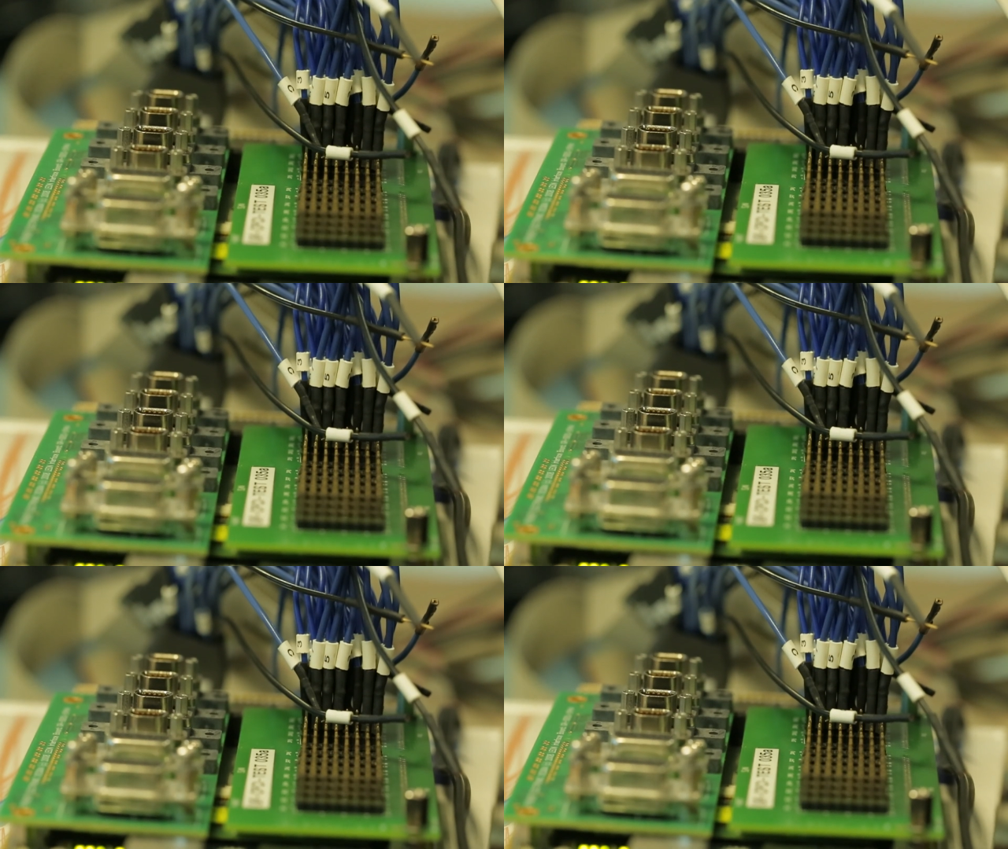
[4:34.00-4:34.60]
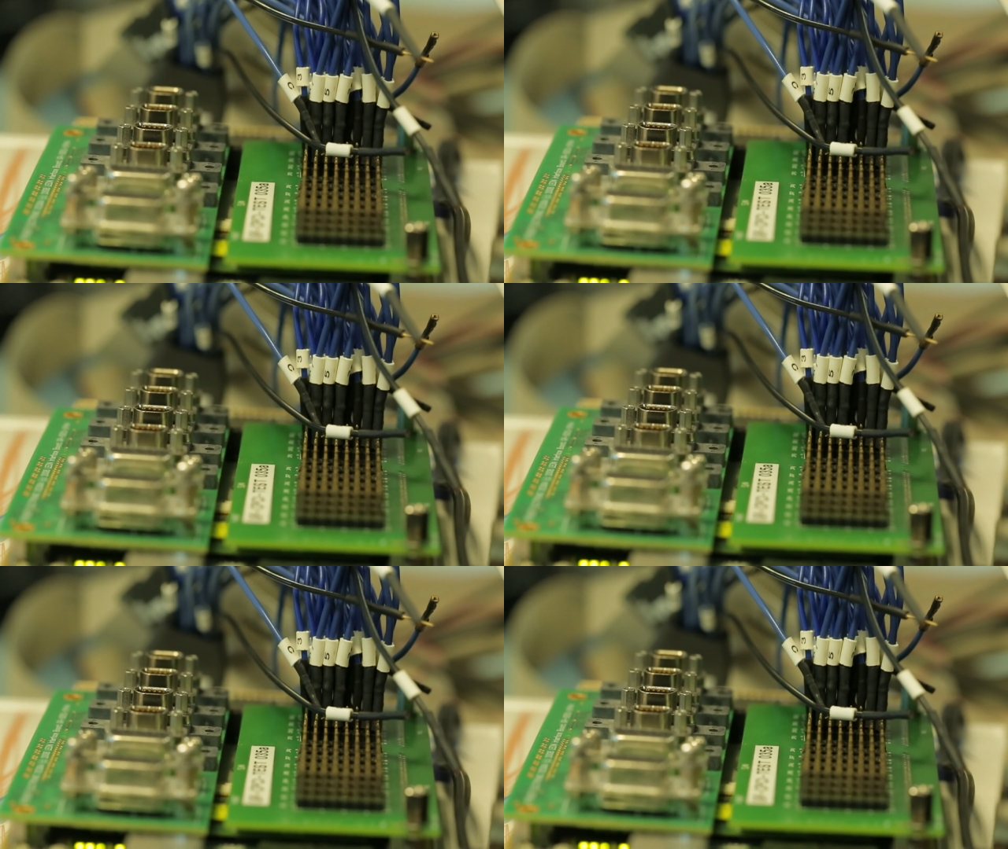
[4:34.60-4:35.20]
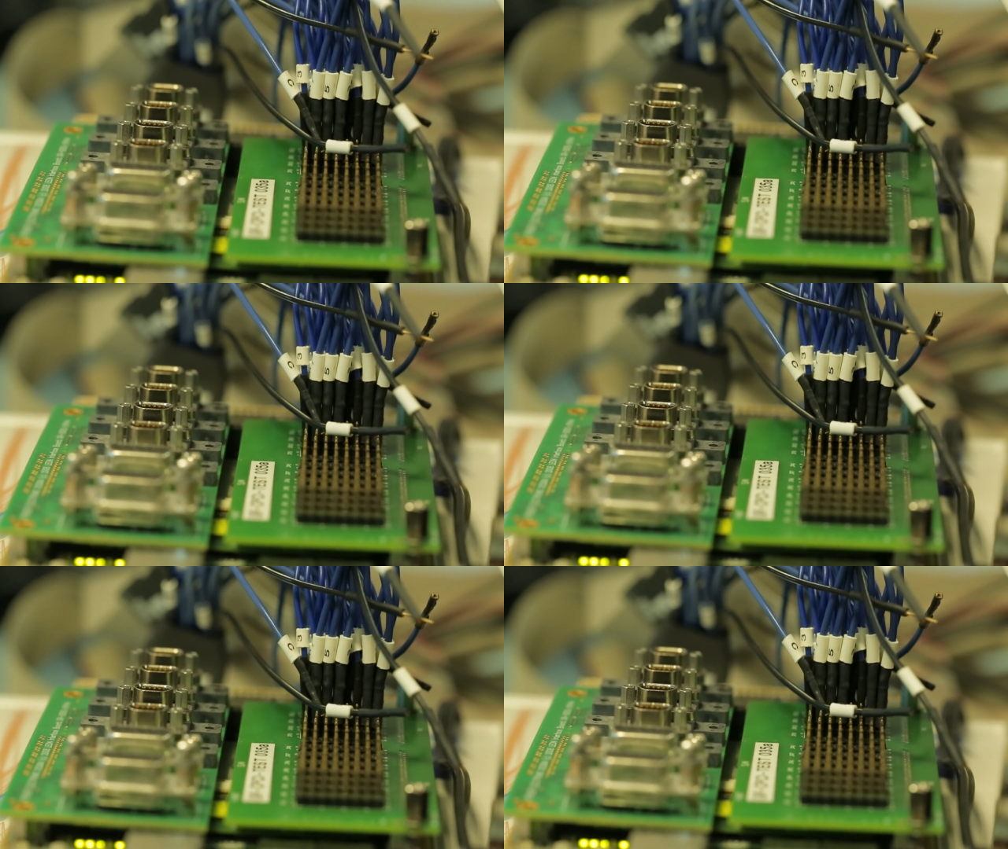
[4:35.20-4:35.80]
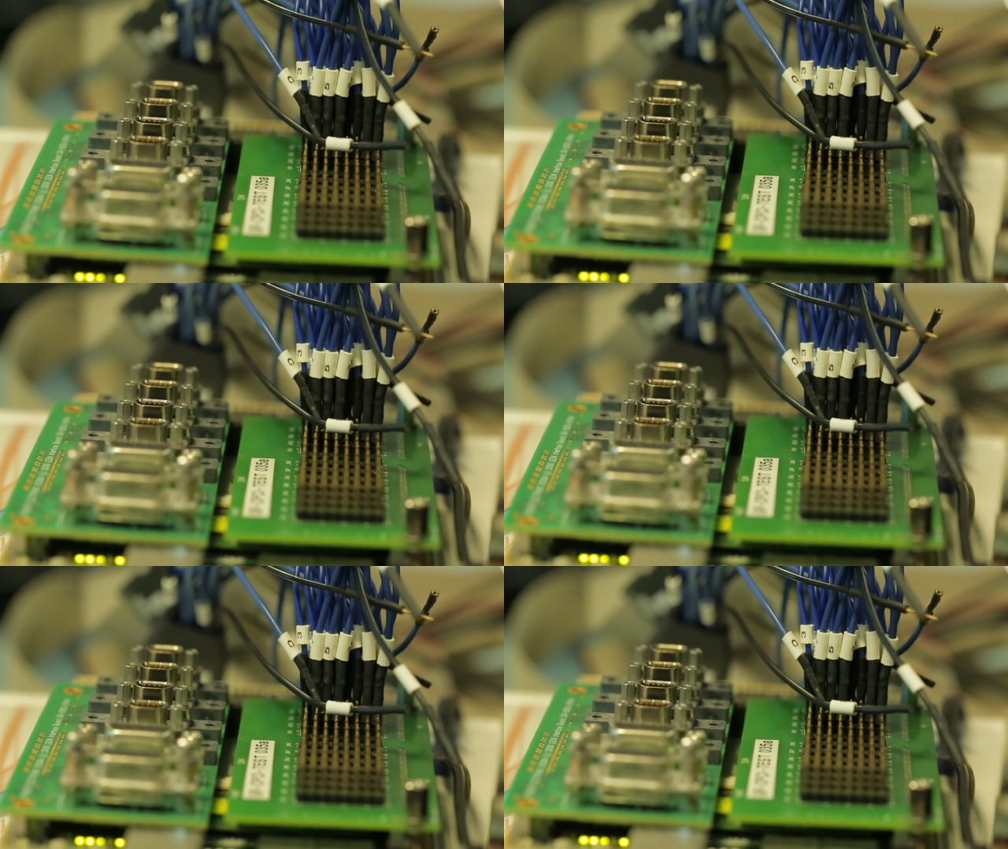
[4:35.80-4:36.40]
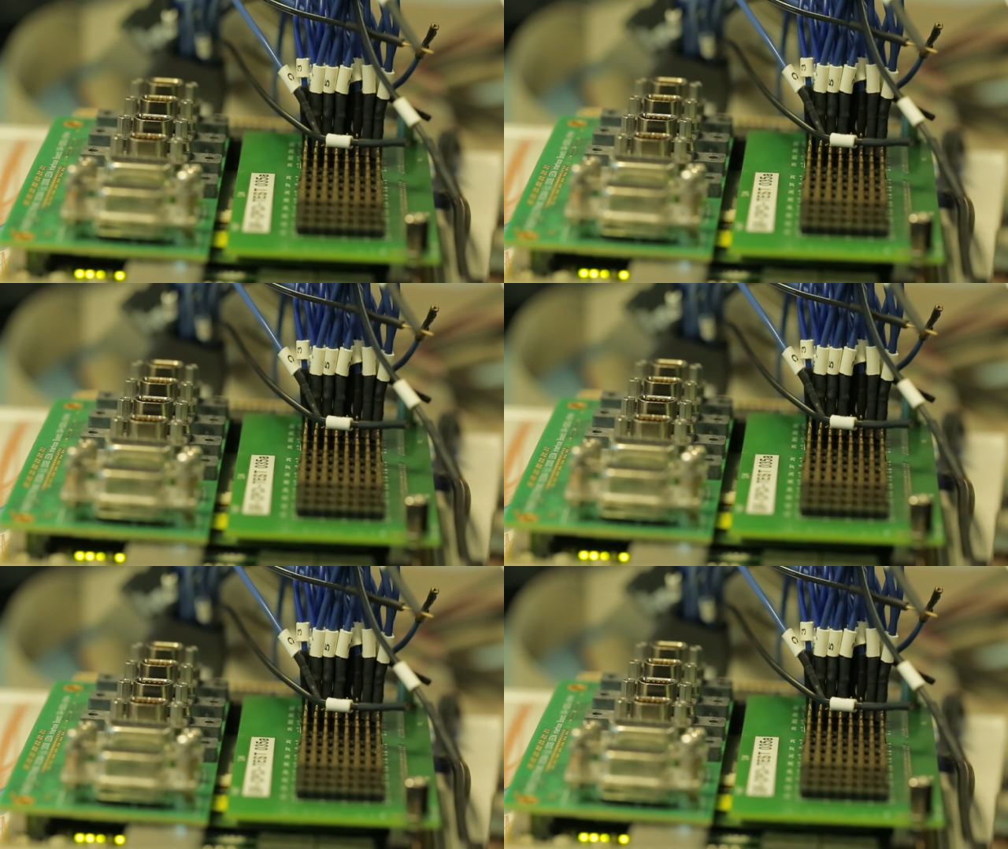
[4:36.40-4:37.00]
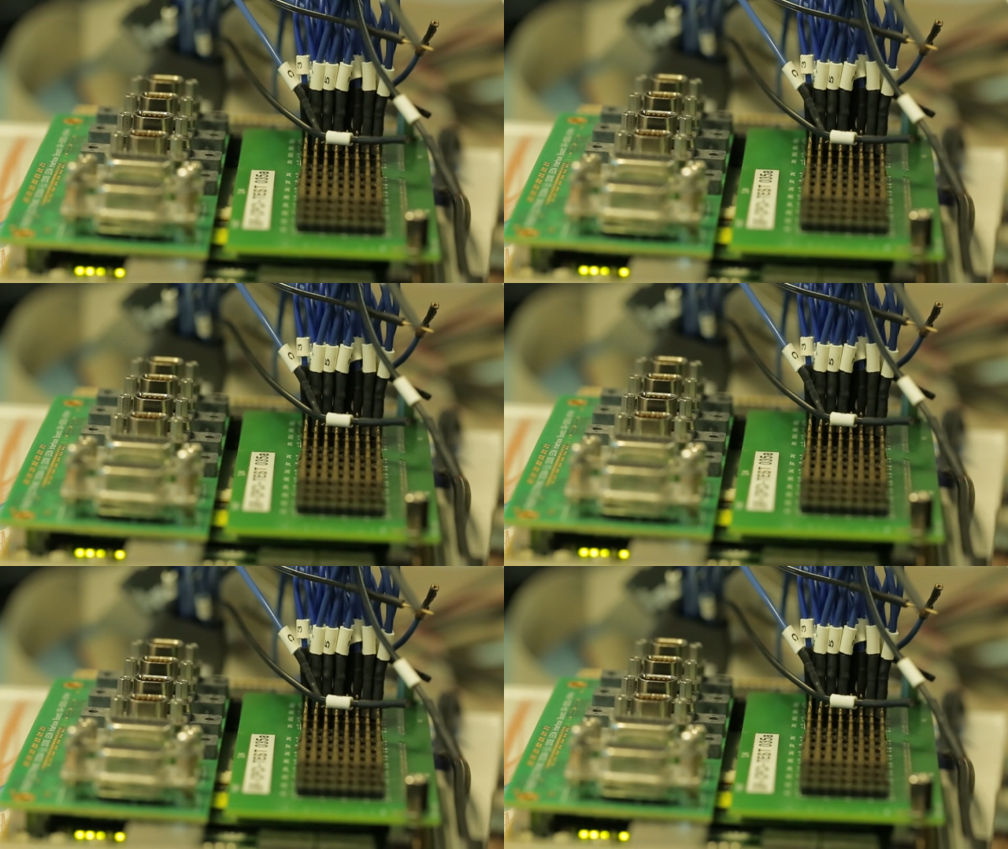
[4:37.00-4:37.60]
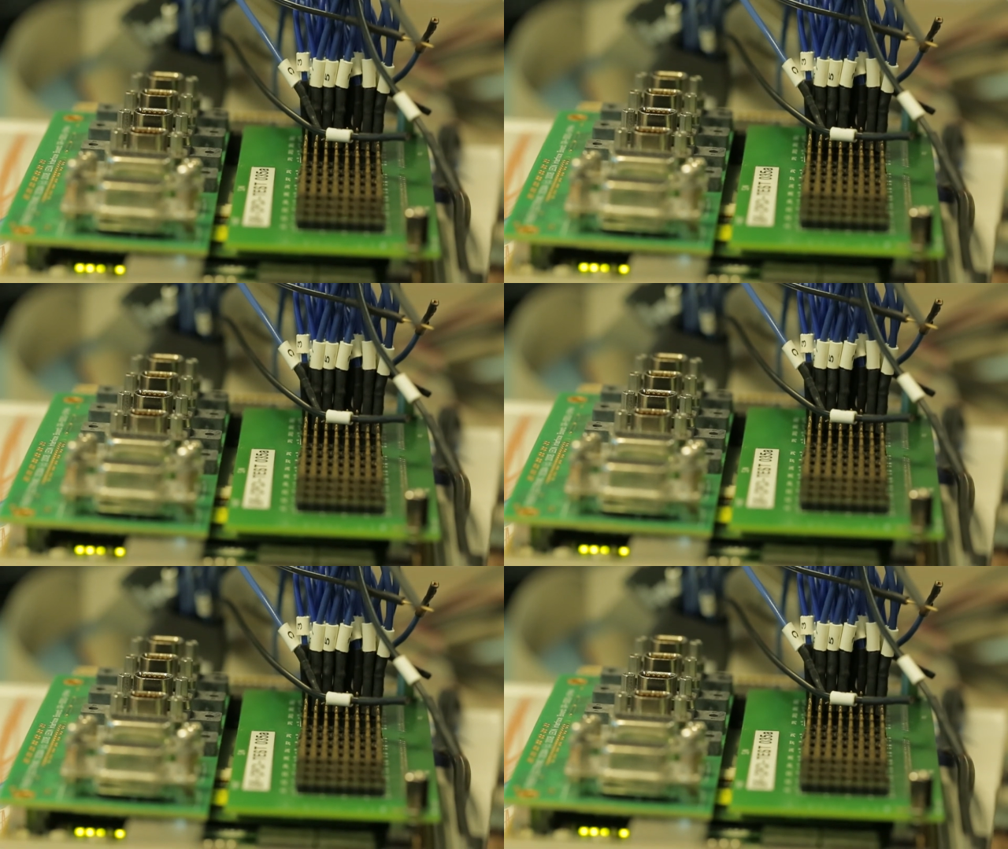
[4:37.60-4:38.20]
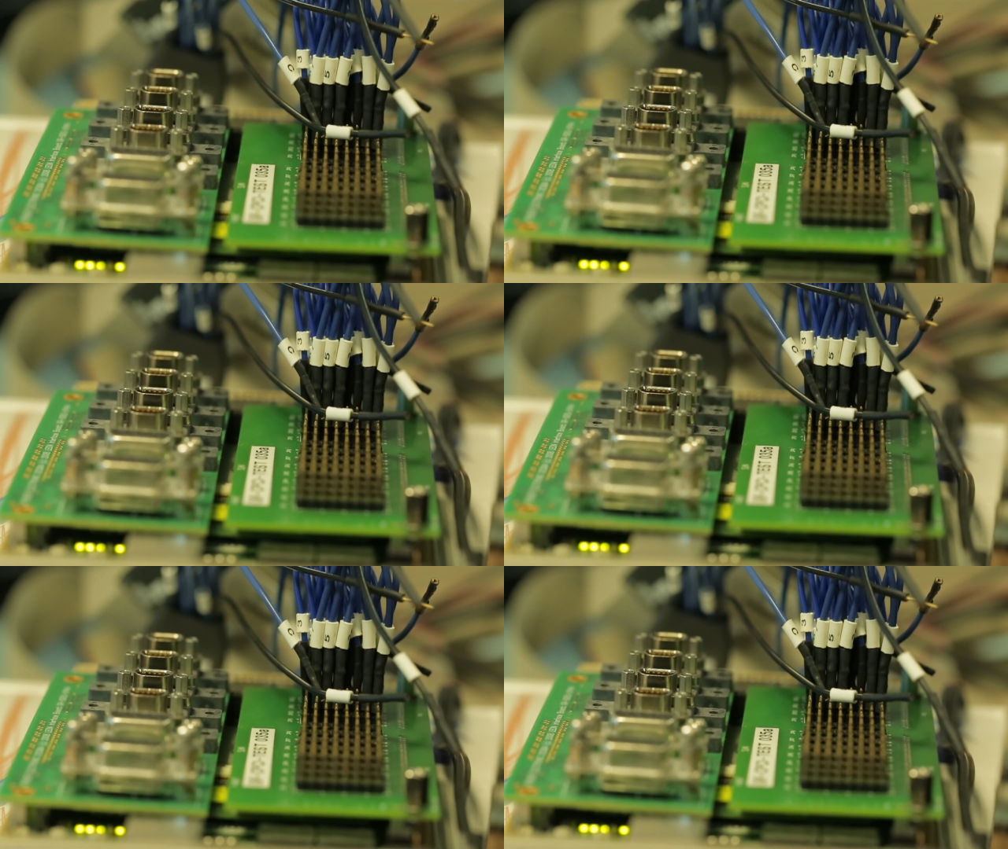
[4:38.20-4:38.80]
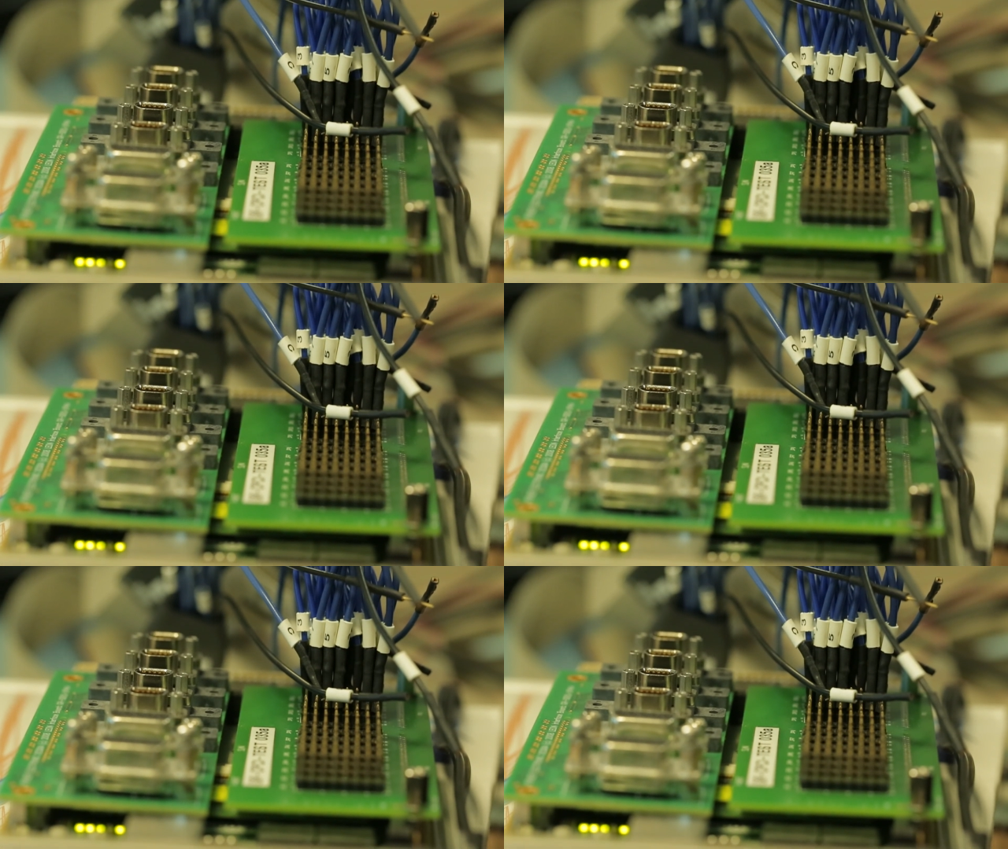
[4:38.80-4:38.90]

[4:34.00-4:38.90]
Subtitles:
Nobody's mouth can be seen.